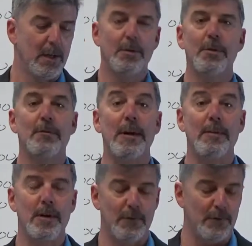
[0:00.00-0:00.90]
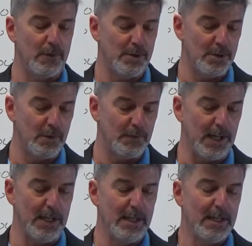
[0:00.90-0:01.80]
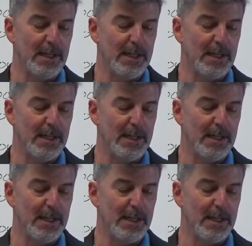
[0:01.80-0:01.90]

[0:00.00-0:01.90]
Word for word: thirty-five hundred dollars for a survey,